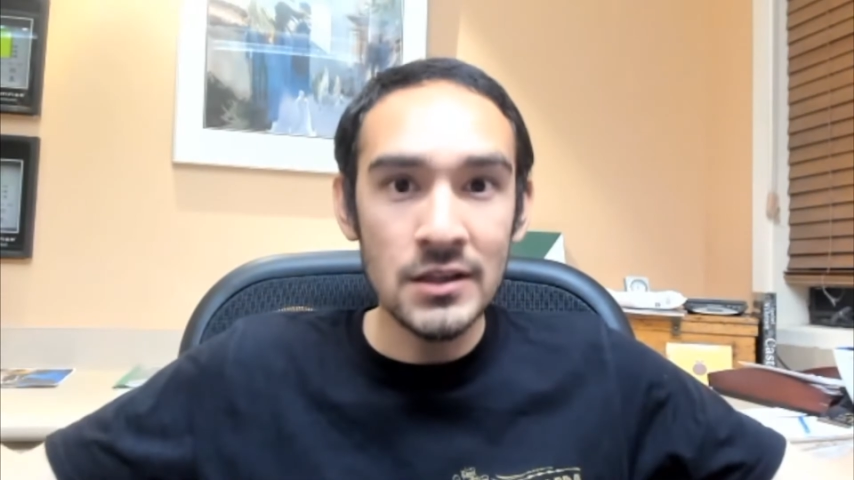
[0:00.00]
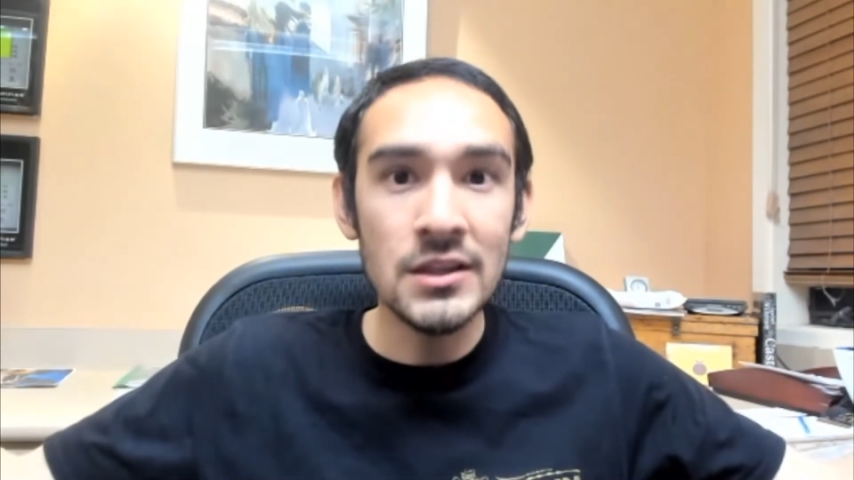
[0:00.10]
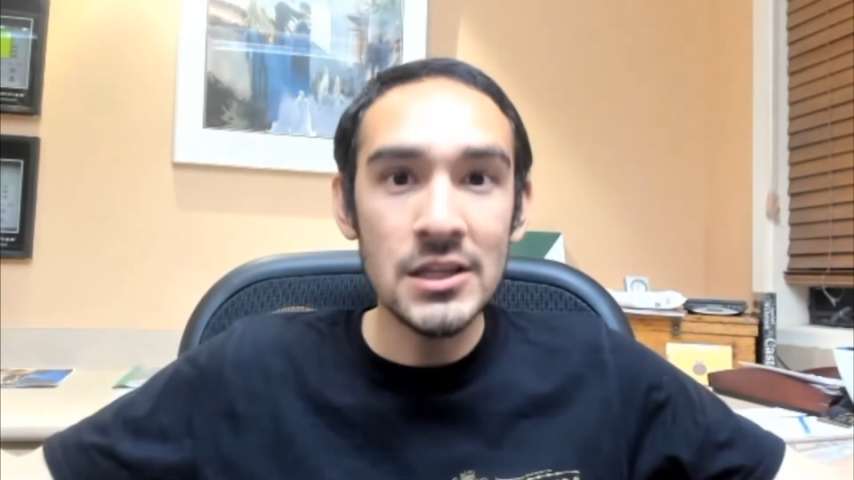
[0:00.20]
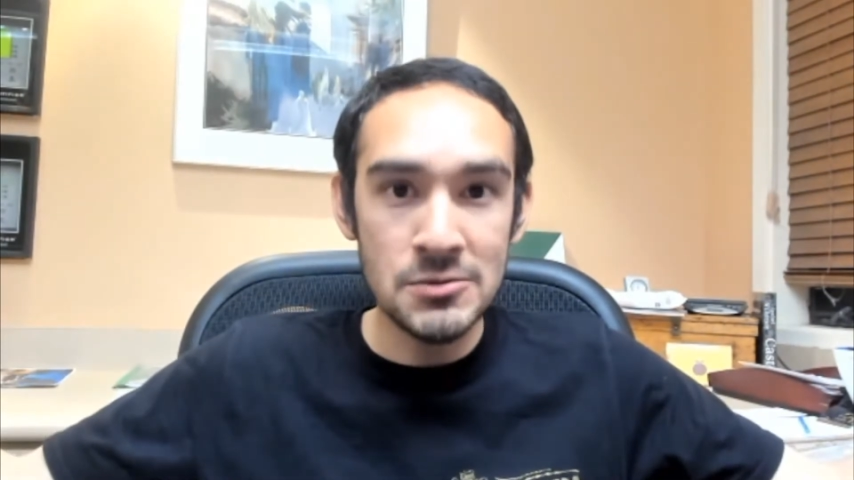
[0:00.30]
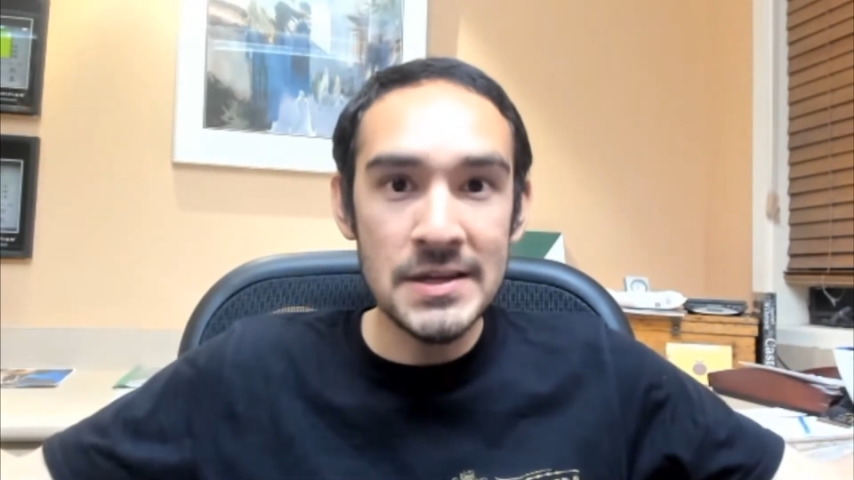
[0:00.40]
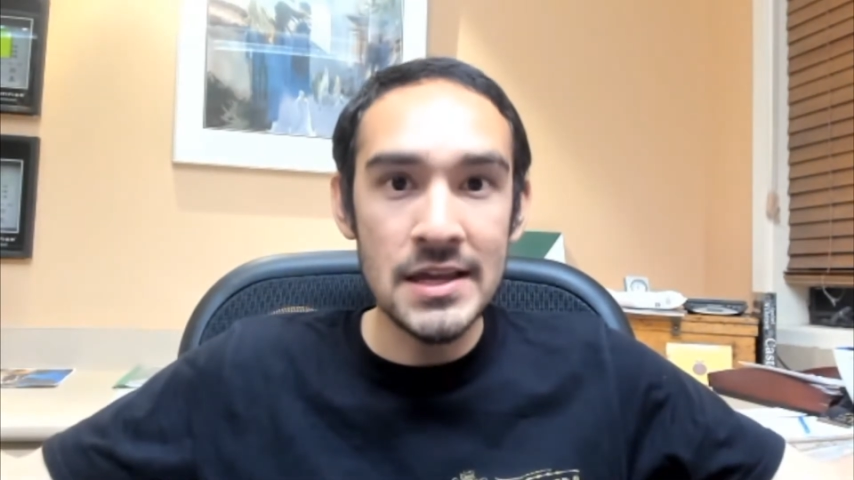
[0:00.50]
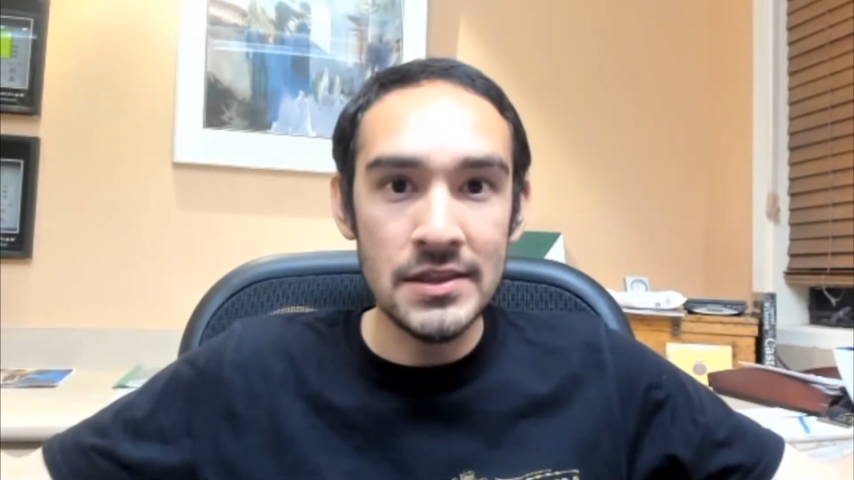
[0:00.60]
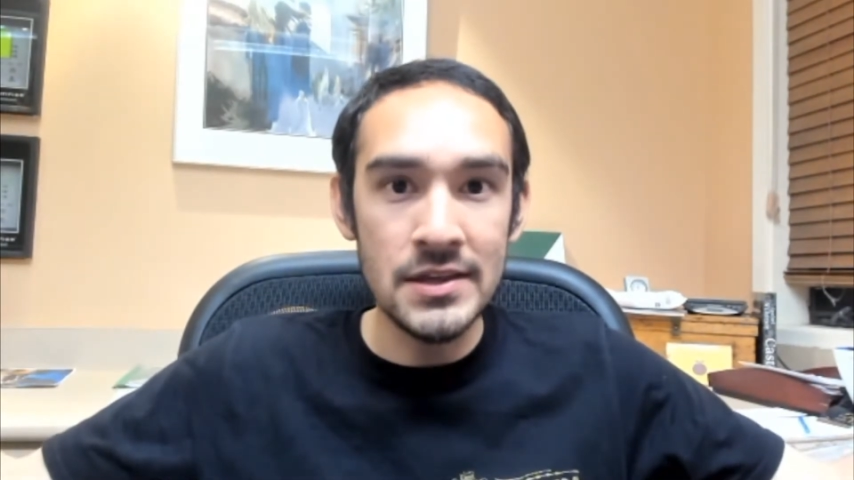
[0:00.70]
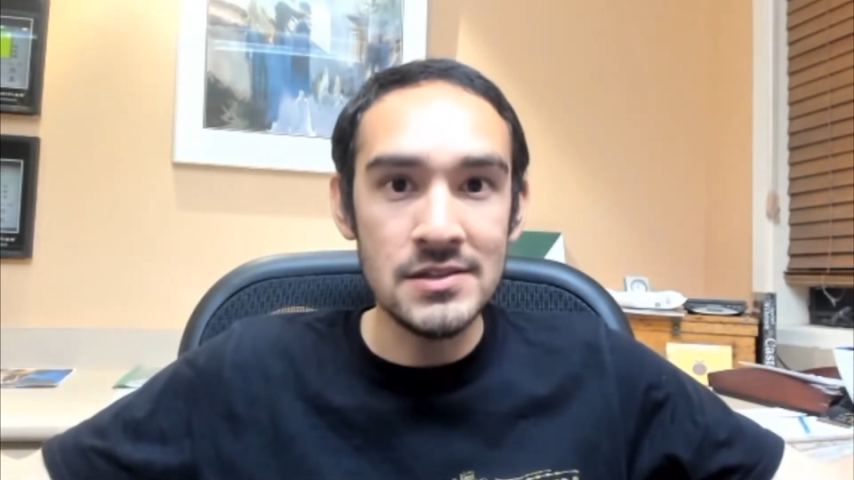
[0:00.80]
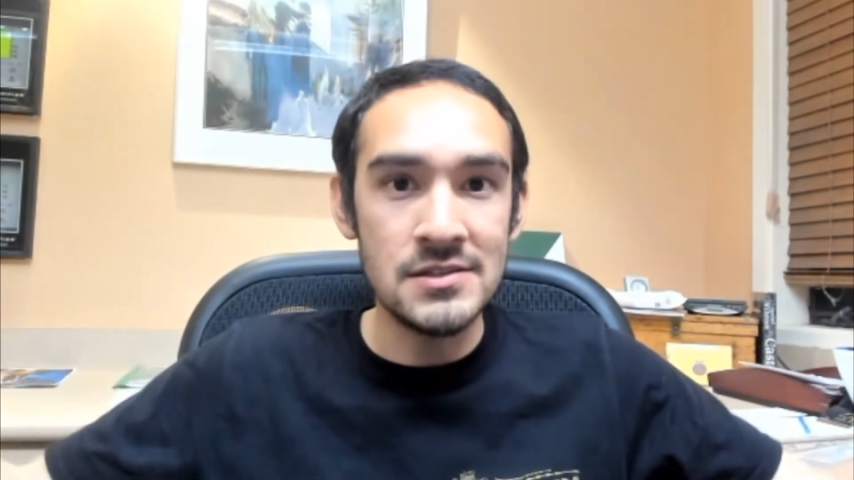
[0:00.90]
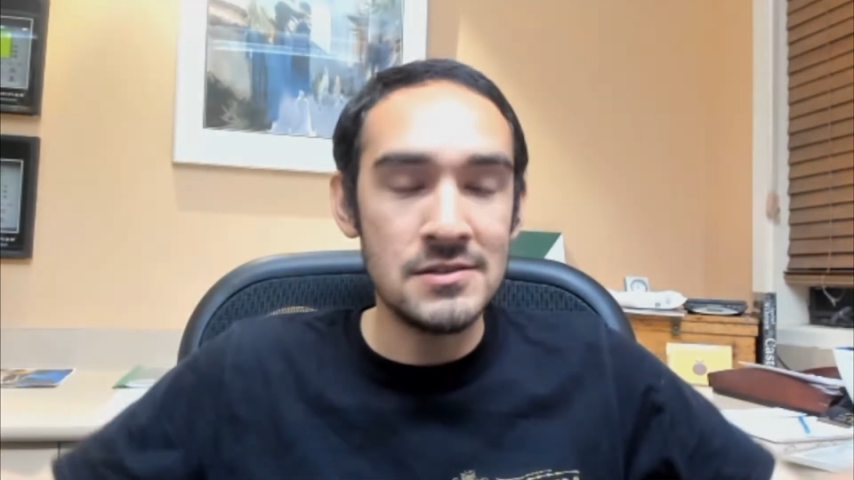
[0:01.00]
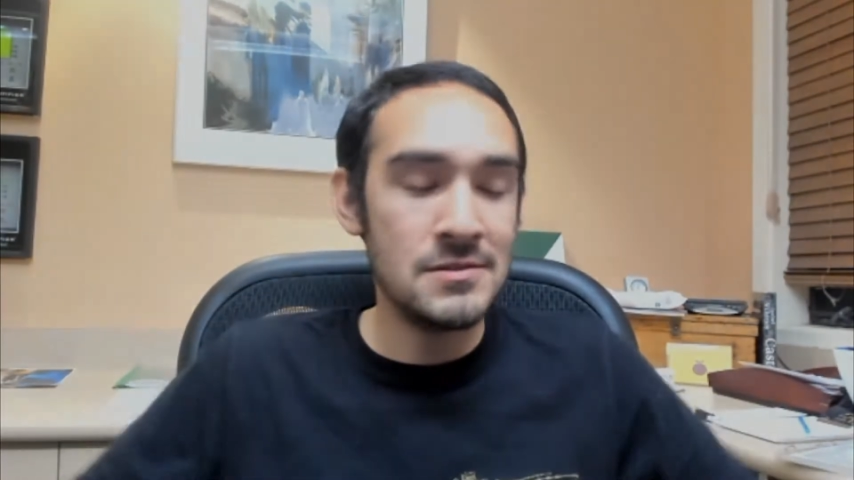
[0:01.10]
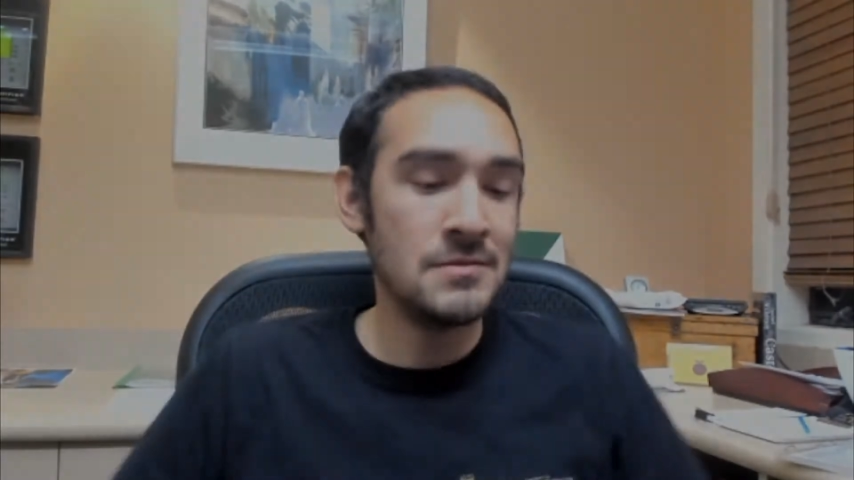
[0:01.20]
let's begin this.